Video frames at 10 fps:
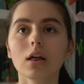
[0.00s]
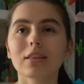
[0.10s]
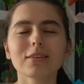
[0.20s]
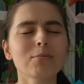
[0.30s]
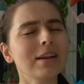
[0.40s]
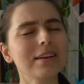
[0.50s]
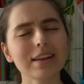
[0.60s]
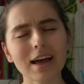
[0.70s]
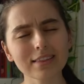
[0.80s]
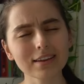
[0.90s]
this meant
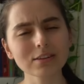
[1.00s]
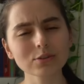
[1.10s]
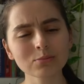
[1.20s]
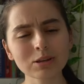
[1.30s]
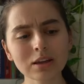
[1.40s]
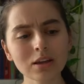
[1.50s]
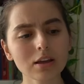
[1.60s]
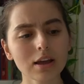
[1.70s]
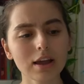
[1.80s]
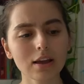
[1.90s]
nothing to
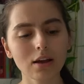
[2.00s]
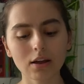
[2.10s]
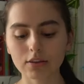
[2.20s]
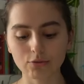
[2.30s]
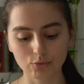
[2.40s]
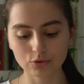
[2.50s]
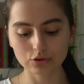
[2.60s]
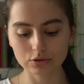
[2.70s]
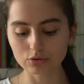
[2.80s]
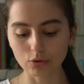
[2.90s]
me, uh, which
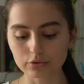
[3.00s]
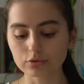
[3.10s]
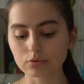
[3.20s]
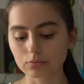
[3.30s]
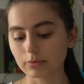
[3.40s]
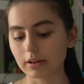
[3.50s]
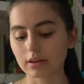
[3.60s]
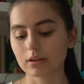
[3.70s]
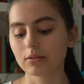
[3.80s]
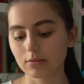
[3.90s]
is also like